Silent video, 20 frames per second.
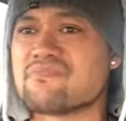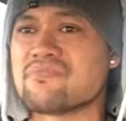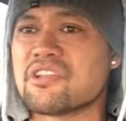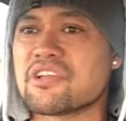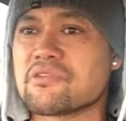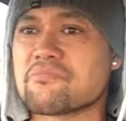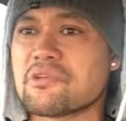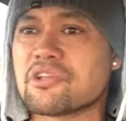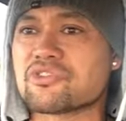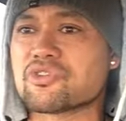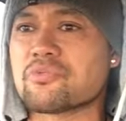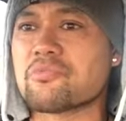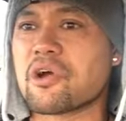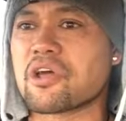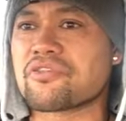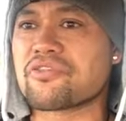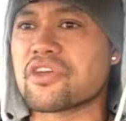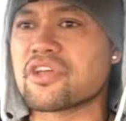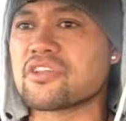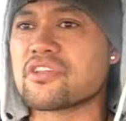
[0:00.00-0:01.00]
letting me do
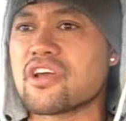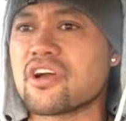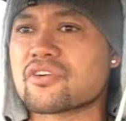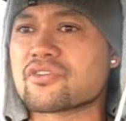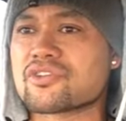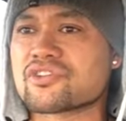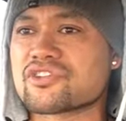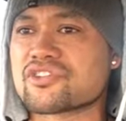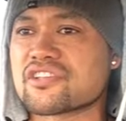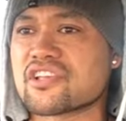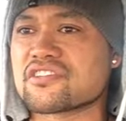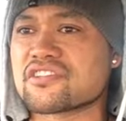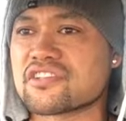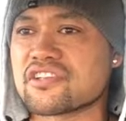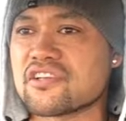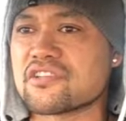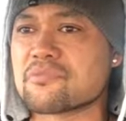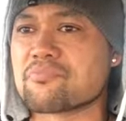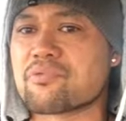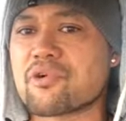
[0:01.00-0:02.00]
my thing now because they're
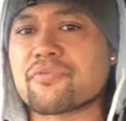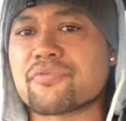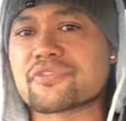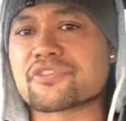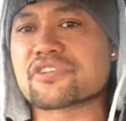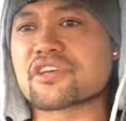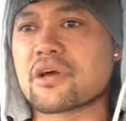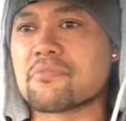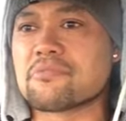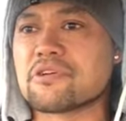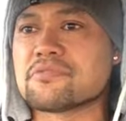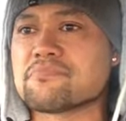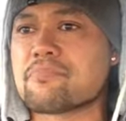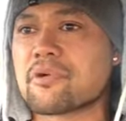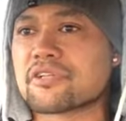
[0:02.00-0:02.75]
seeing the profits come in.